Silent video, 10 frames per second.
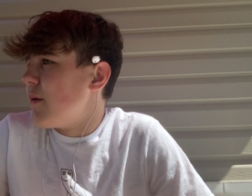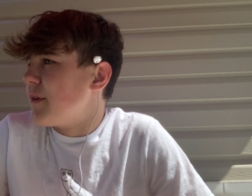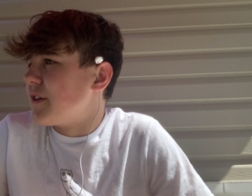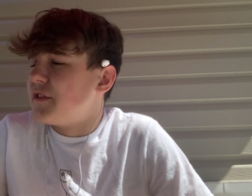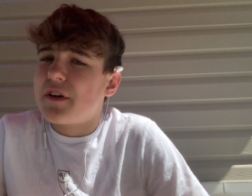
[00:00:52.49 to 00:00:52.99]

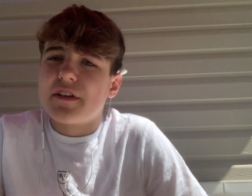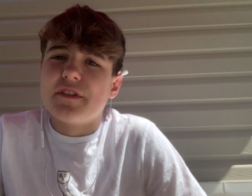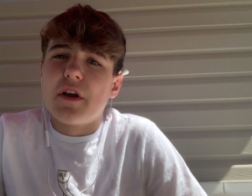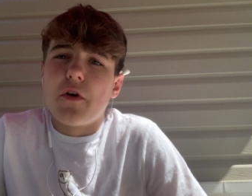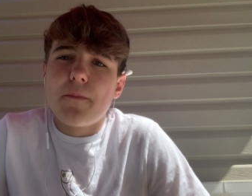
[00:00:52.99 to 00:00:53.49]
Because you guys
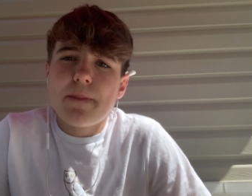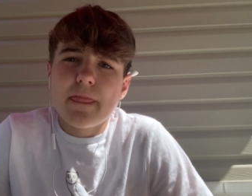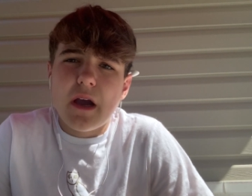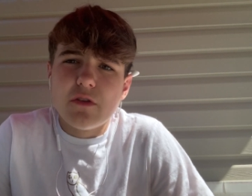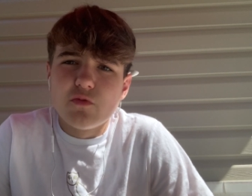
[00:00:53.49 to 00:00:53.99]
know,
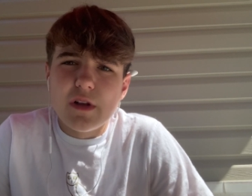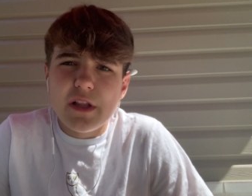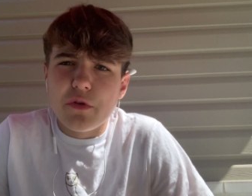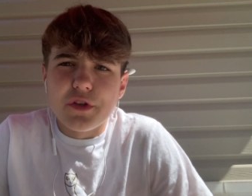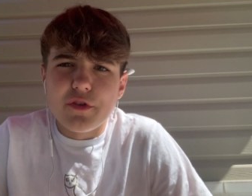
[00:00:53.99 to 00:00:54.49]
I was
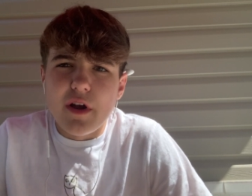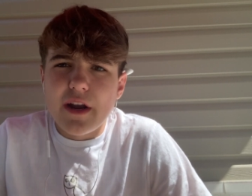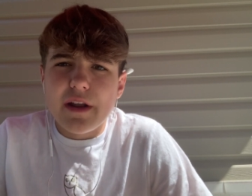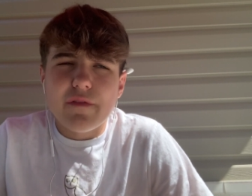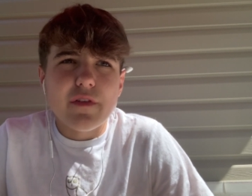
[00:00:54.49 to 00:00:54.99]
really only
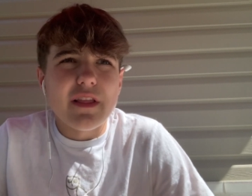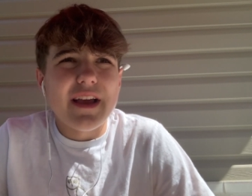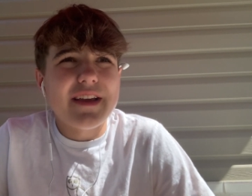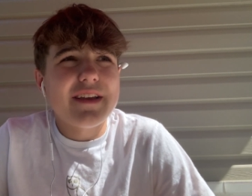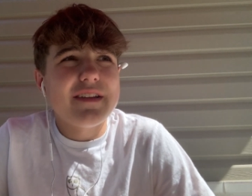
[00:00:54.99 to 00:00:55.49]
grinding for like,